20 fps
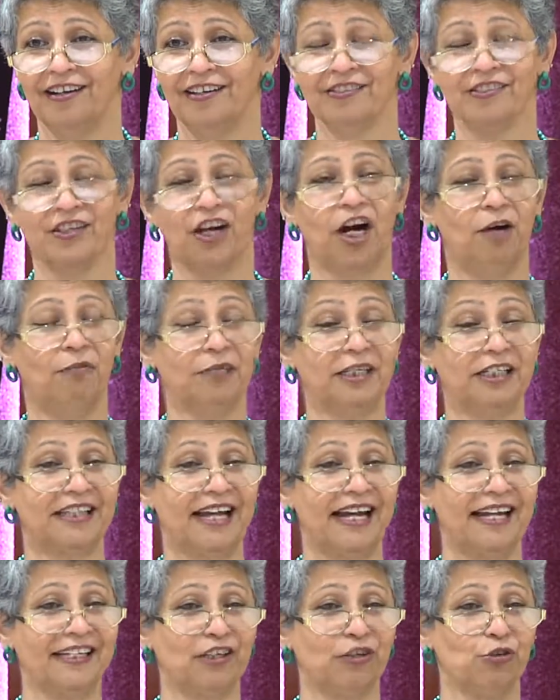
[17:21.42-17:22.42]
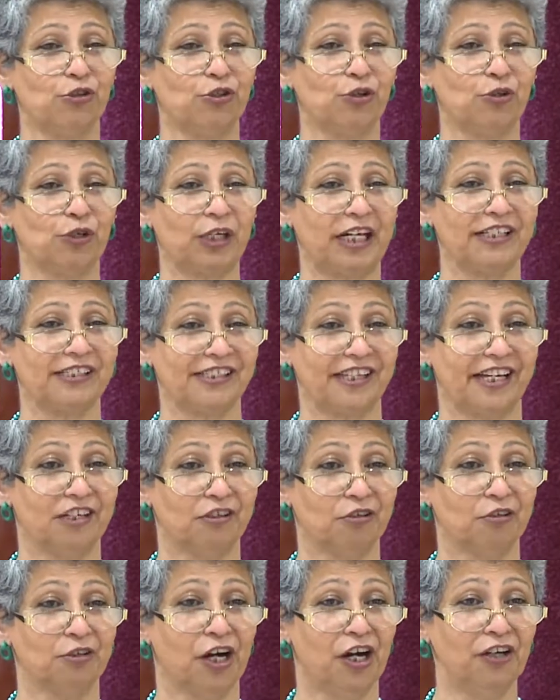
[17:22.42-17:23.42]
So how many thank yous you can say,
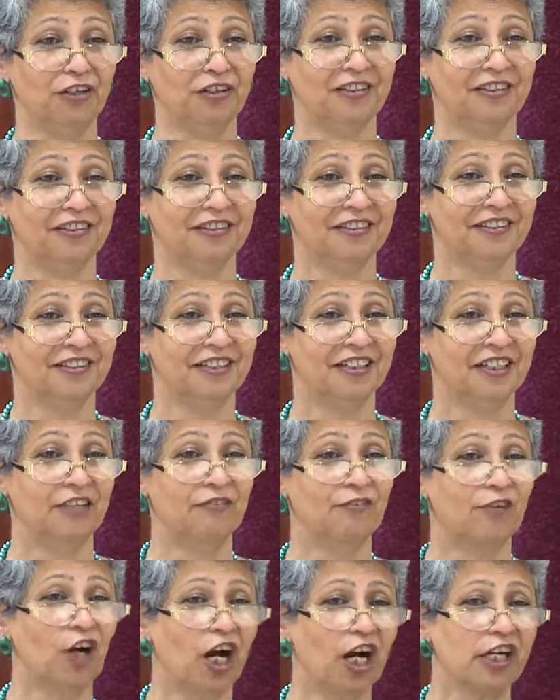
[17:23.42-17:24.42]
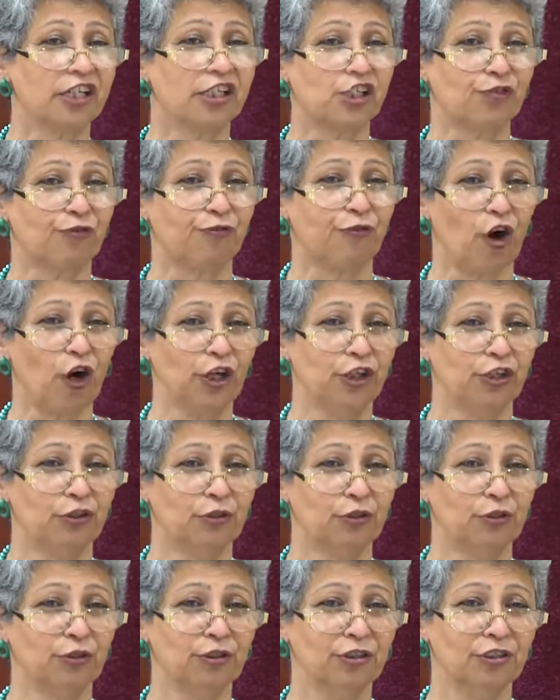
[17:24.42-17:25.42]
you know? If God is for
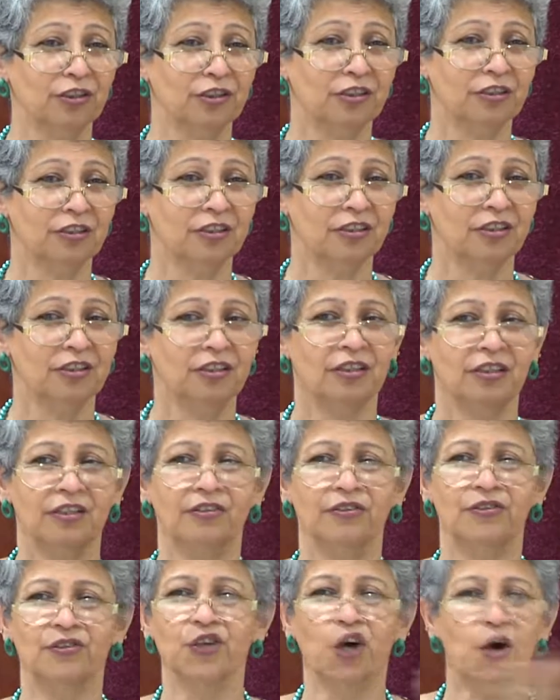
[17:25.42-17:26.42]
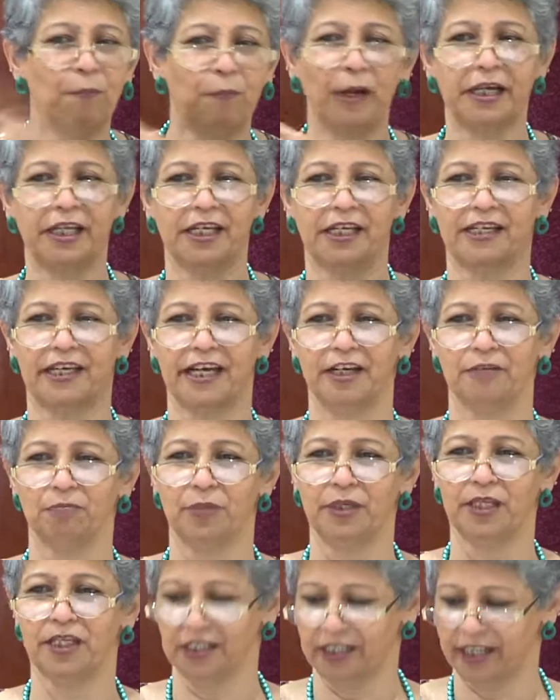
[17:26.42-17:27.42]
you, nobody can
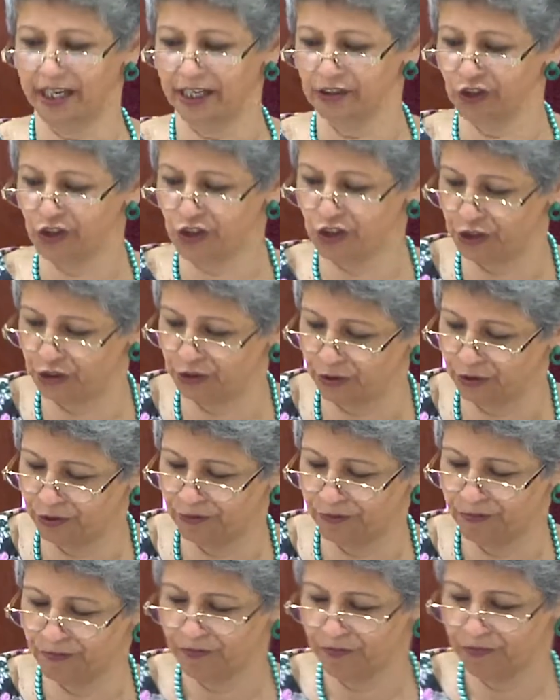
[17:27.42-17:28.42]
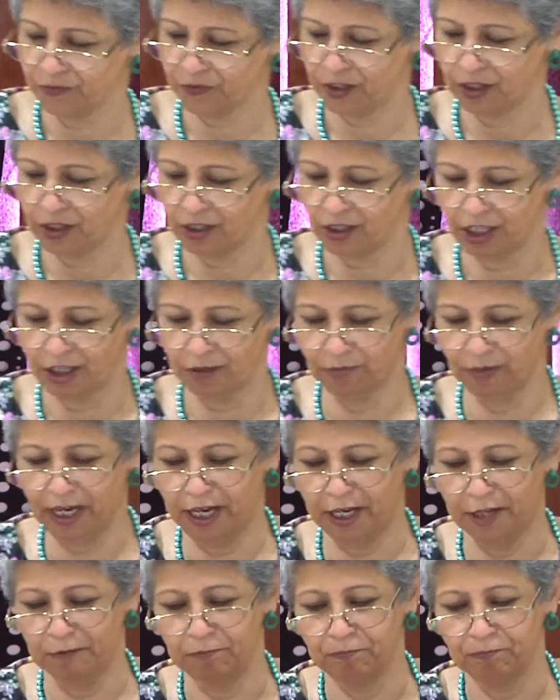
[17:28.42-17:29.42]
be against you. Amen. Amen.